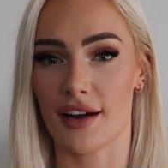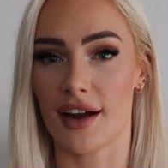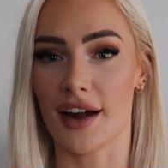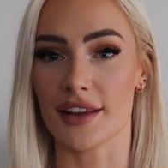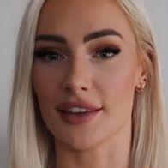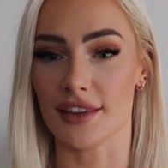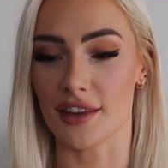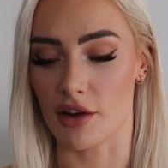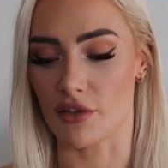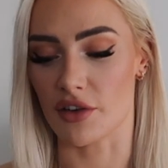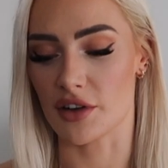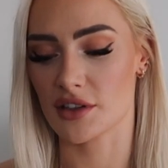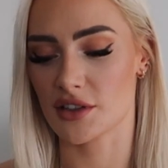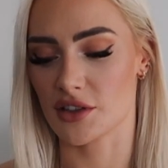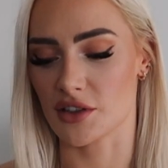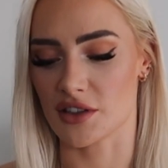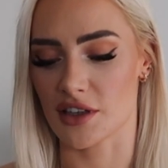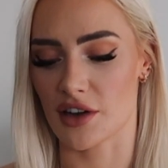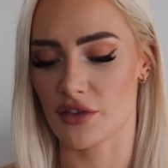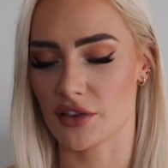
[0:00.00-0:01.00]
I love it.
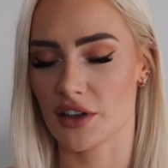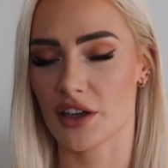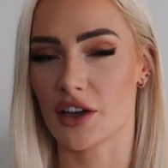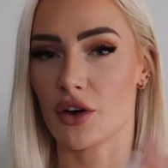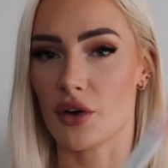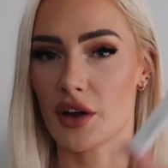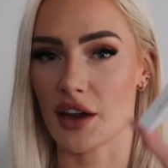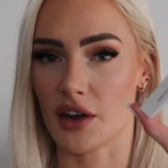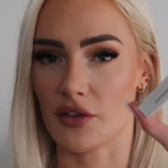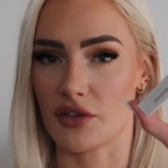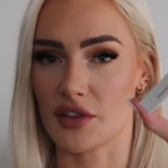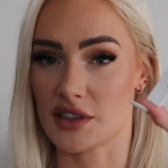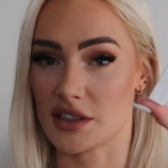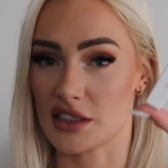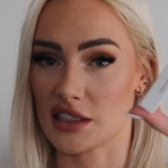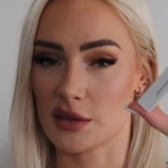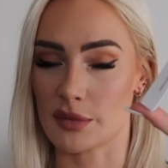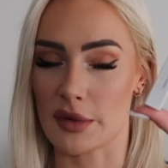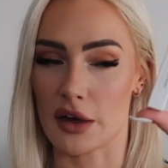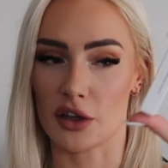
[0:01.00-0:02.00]
So definitely go and give this
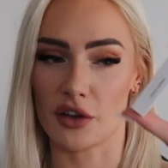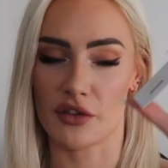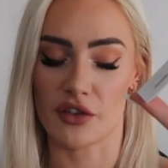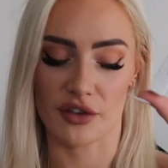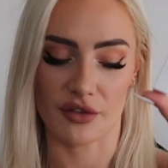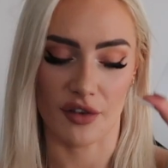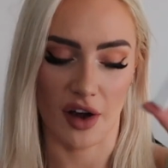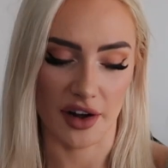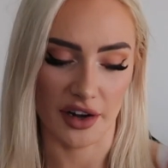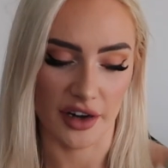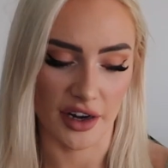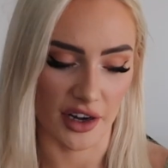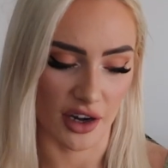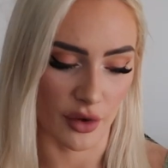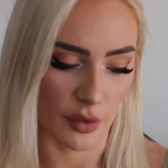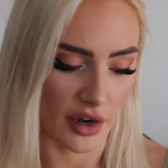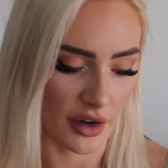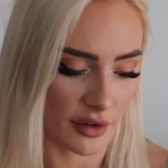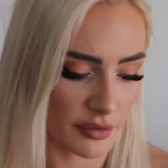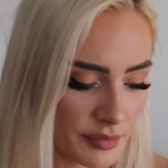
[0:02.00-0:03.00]
a smell if you find it
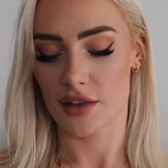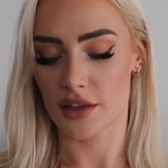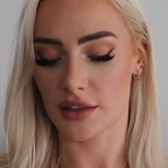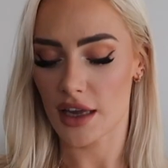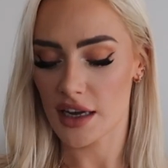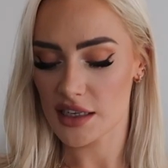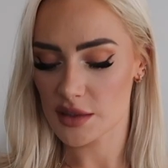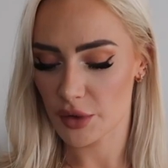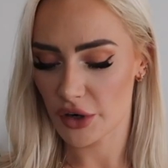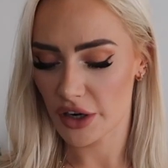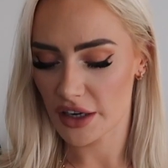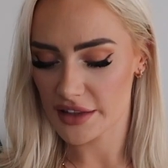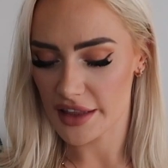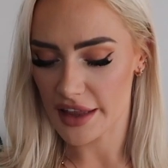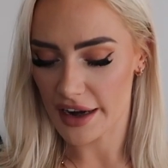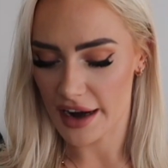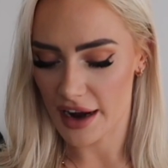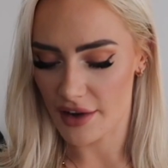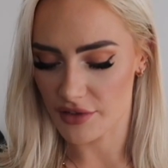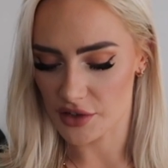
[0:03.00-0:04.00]
anywhere. The last product
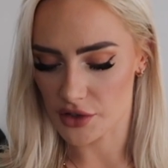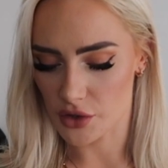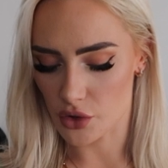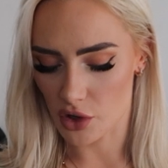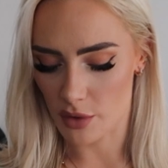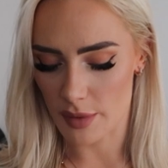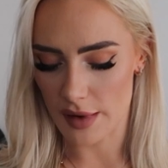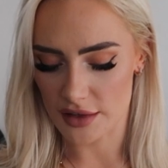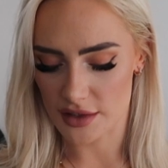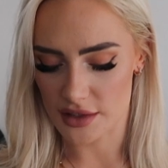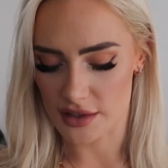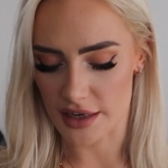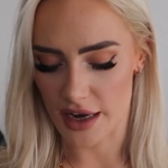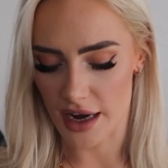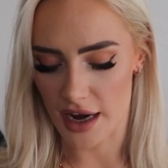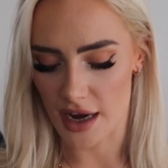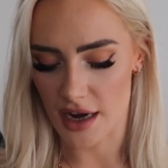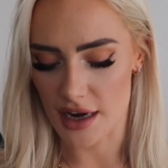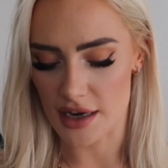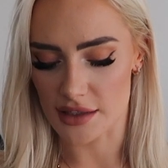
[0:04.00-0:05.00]
that I have to talk about
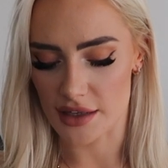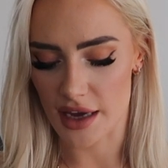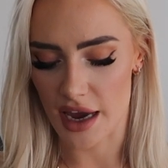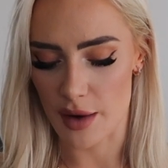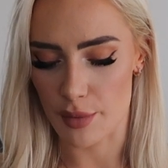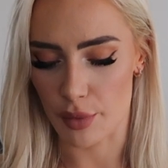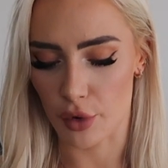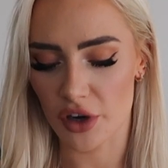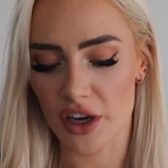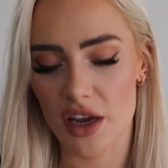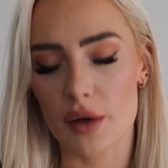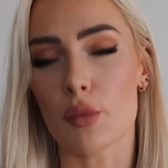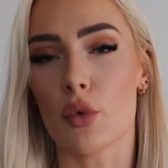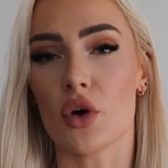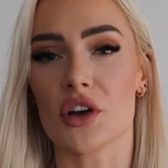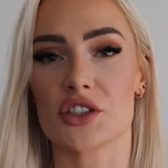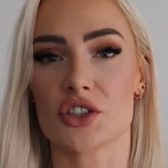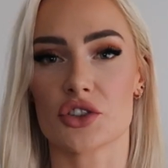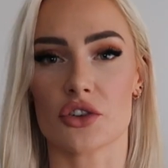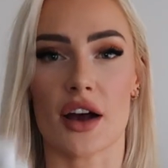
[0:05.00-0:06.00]
today is a body
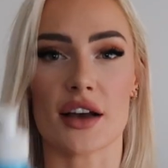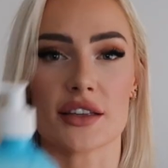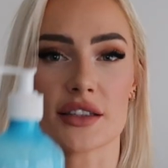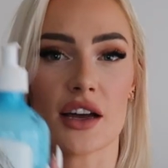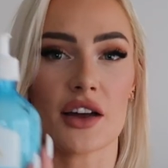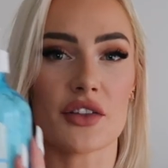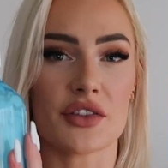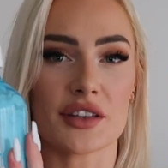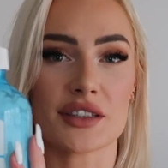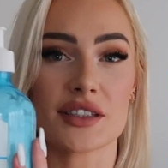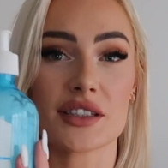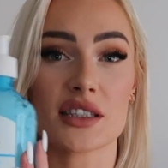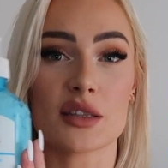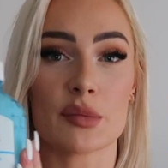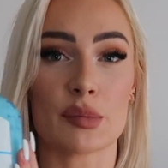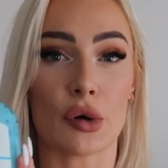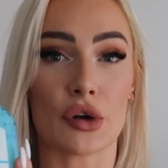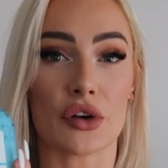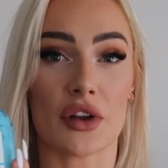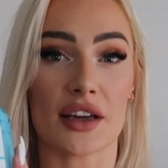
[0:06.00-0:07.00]
moisturizer. This is the
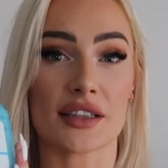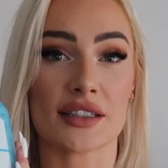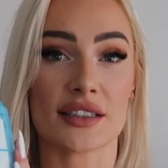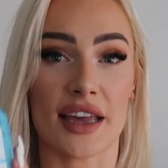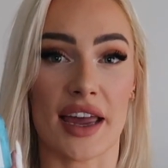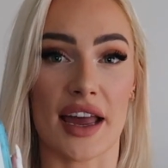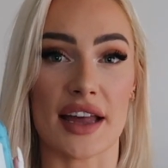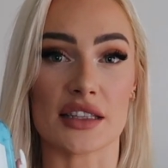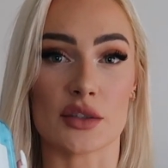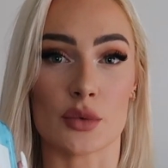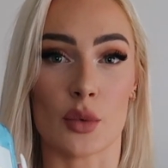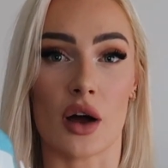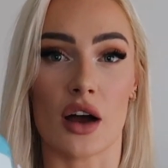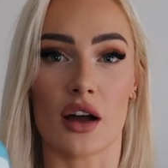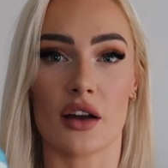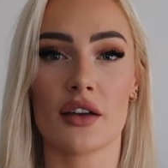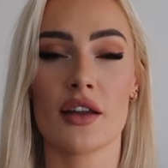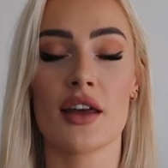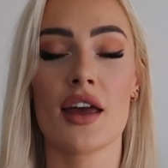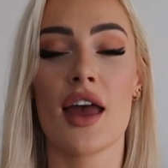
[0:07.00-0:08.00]
Bondi Sands
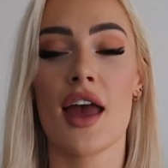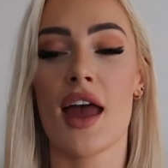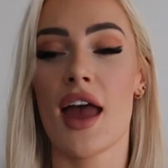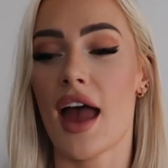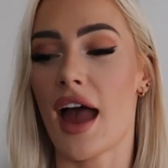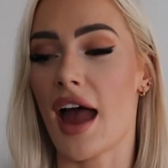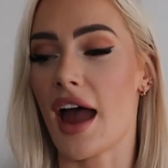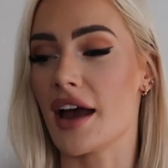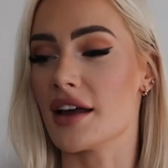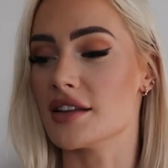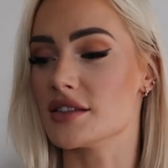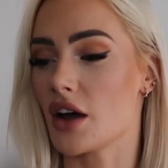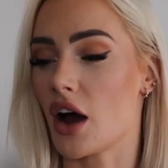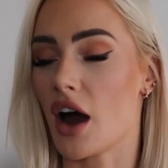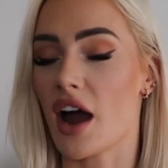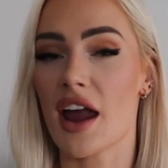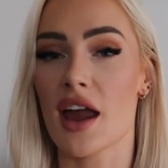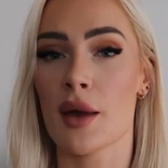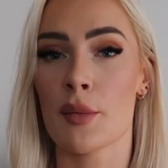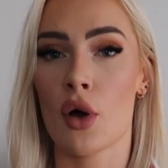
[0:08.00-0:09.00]
one, and
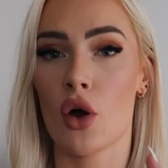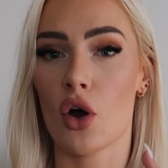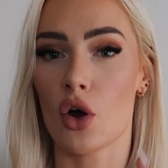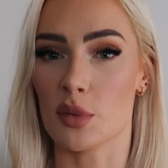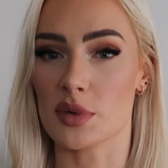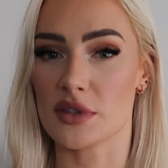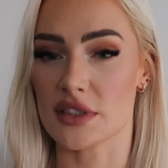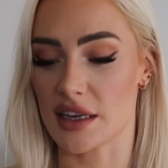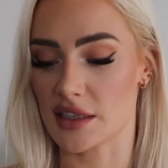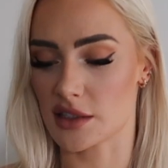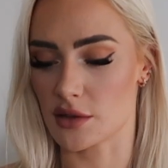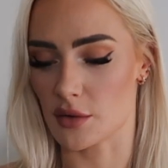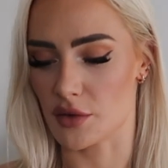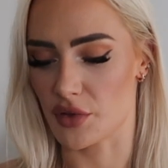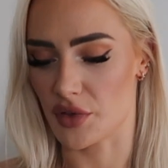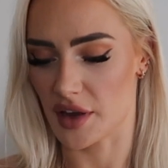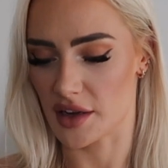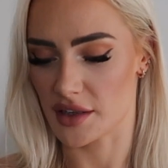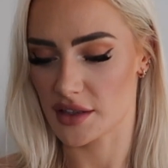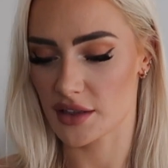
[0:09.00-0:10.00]
I am obsessed
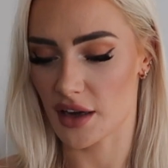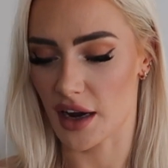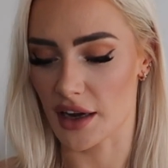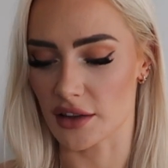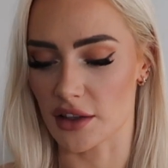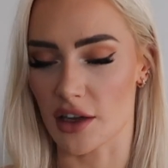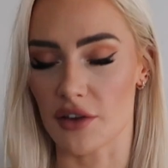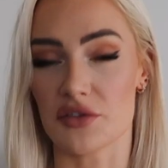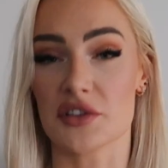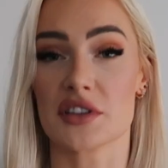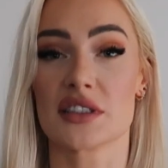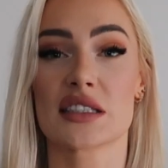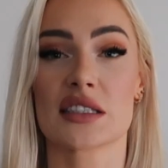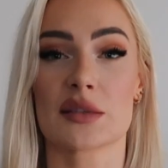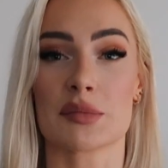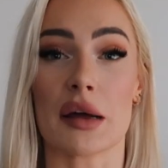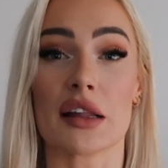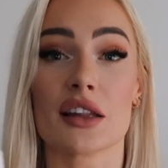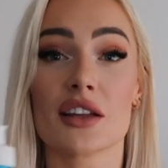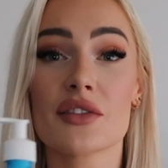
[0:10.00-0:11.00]
with this. I love the
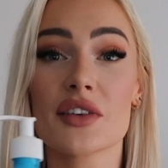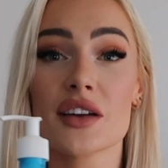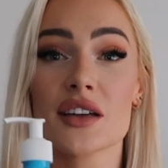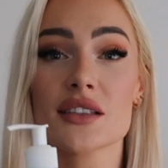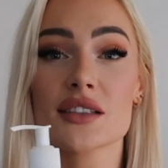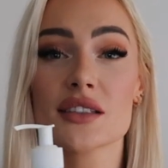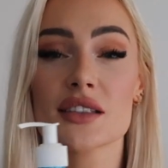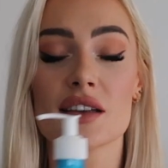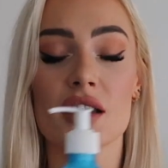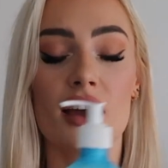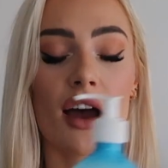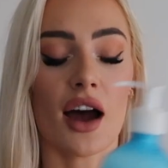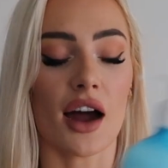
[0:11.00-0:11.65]
smell of it.